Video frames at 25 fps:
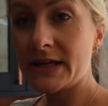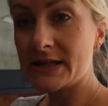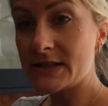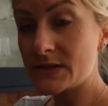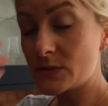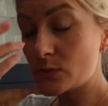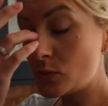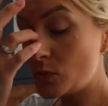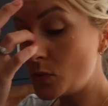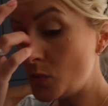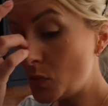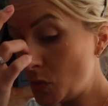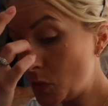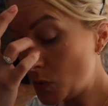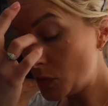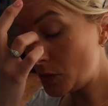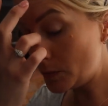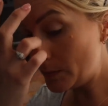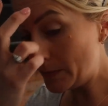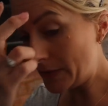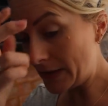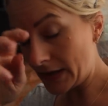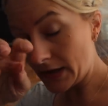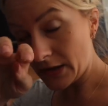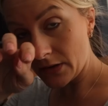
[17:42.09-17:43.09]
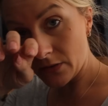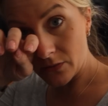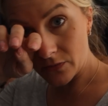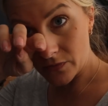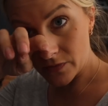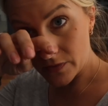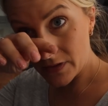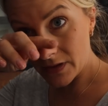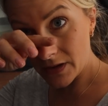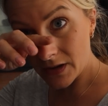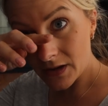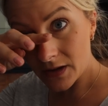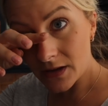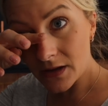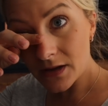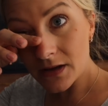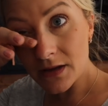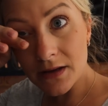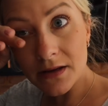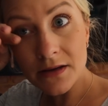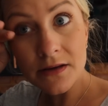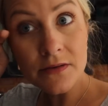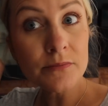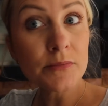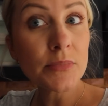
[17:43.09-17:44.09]
is warm out
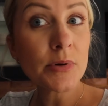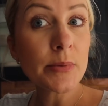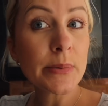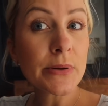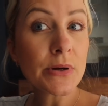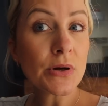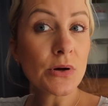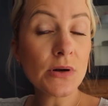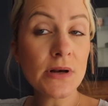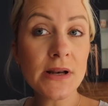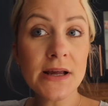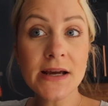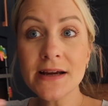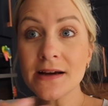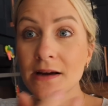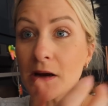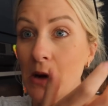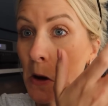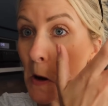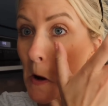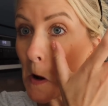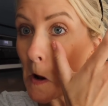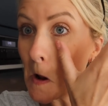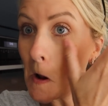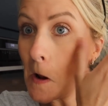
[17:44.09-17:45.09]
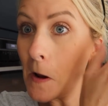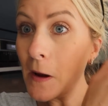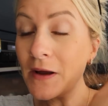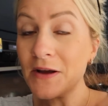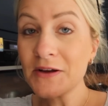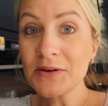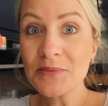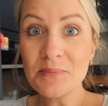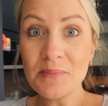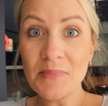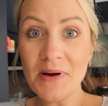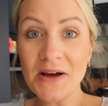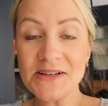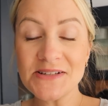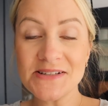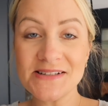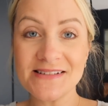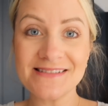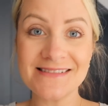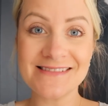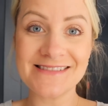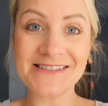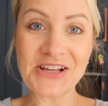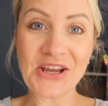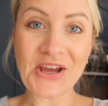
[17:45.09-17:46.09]
there. Probably got like mud
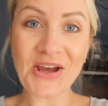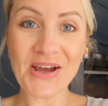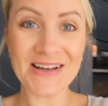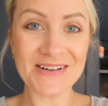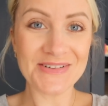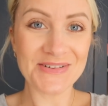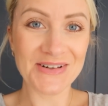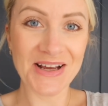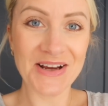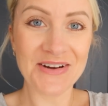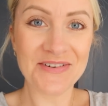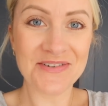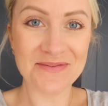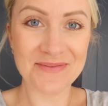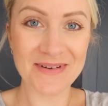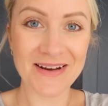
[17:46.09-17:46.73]
and dirt all over